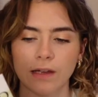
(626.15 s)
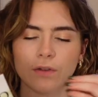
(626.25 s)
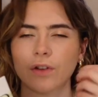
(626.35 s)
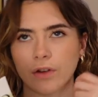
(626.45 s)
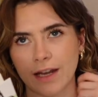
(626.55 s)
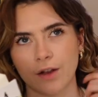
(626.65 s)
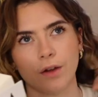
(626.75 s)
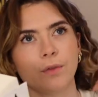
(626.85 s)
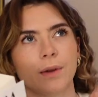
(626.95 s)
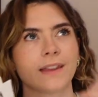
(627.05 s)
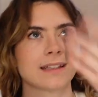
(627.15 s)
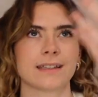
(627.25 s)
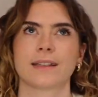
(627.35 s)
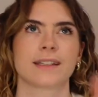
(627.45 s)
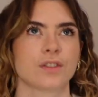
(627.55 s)
Not get it over with, that
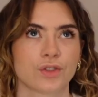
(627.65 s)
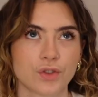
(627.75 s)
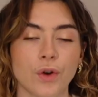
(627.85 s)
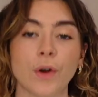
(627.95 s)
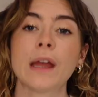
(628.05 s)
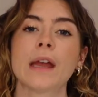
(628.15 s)
sounds like it's a chore,